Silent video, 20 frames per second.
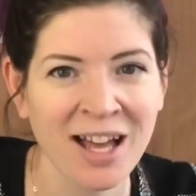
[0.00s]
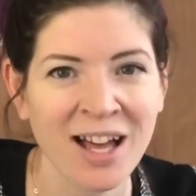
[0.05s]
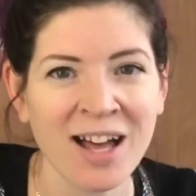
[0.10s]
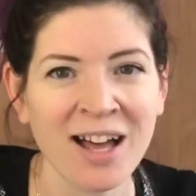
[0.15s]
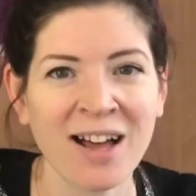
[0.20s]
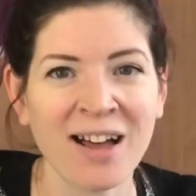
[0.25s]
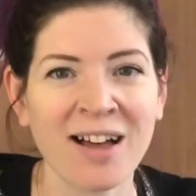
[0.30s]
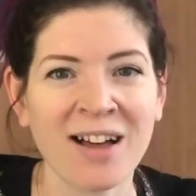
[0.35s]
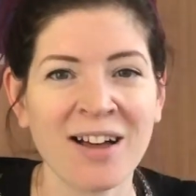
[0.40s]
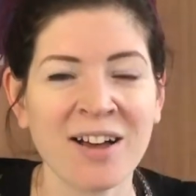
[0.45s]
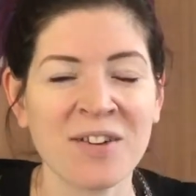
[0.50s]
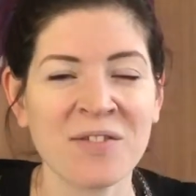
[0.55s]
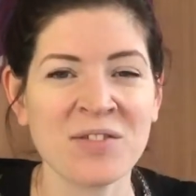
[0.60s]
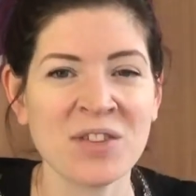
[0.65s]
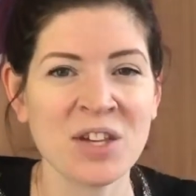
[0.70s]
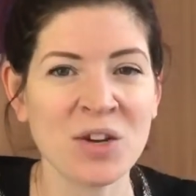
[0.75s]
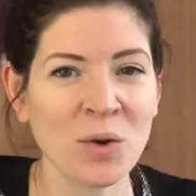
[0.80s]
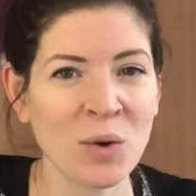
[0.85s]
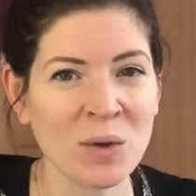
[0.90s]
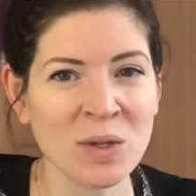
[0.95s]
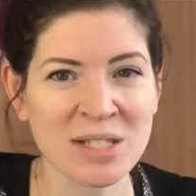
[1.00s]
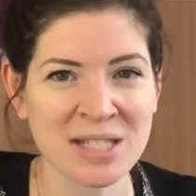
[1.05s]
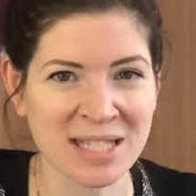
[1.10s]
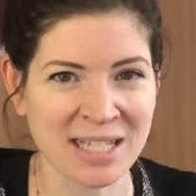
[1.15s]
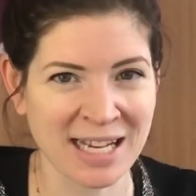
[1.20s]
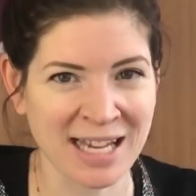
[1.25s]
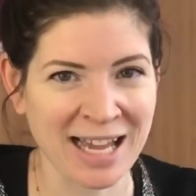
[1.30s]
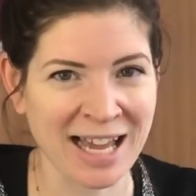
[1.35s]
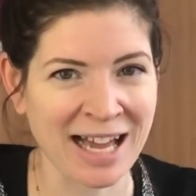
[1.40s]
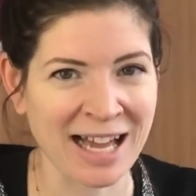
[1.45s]
of the goals that
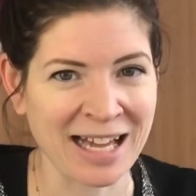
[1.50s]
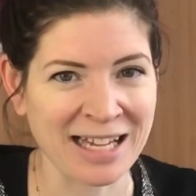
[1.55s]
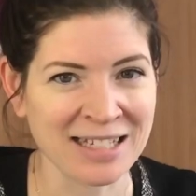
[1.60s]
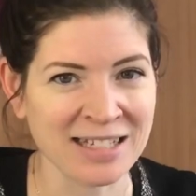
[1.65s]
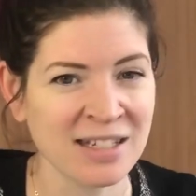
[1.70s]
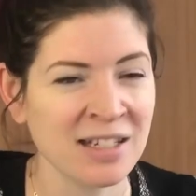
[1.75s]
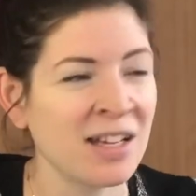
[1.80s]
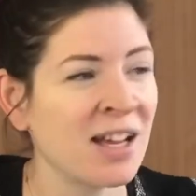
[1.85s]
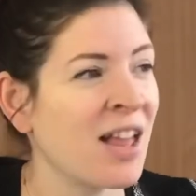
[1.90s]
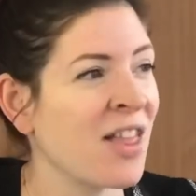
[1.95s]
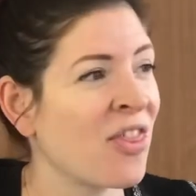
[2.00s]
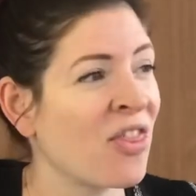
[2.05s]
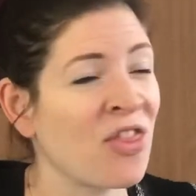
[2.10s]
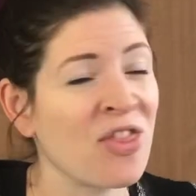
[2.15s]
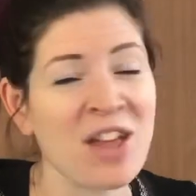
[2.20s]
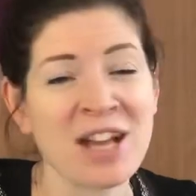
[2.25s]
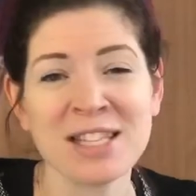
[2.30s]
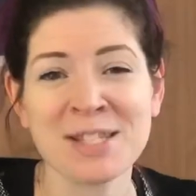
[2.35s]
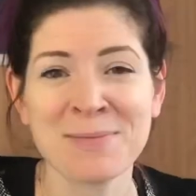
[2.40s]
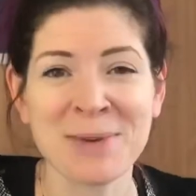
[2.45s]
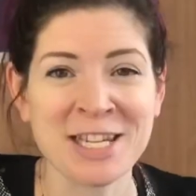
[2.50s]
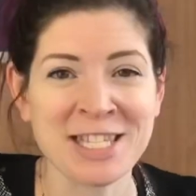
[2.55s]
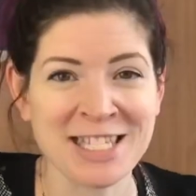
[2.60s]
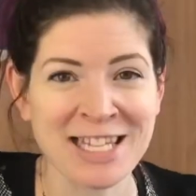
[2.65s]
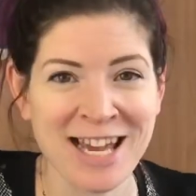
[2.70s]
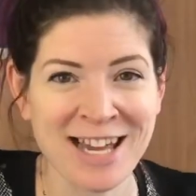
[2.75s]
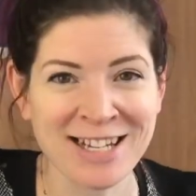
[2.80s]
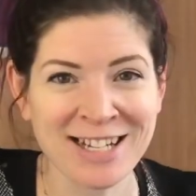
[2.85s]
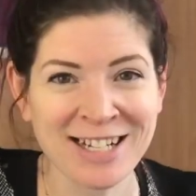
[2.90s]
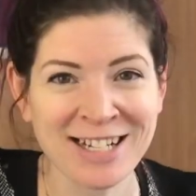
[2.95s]
I had. That's my
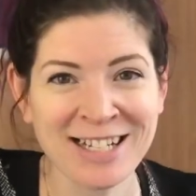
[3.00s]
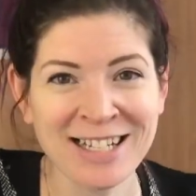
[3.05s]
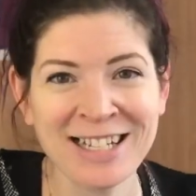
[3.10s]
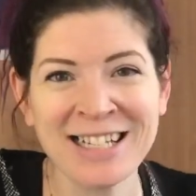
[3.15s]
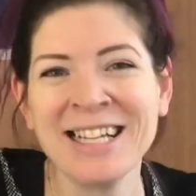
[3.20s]
standard.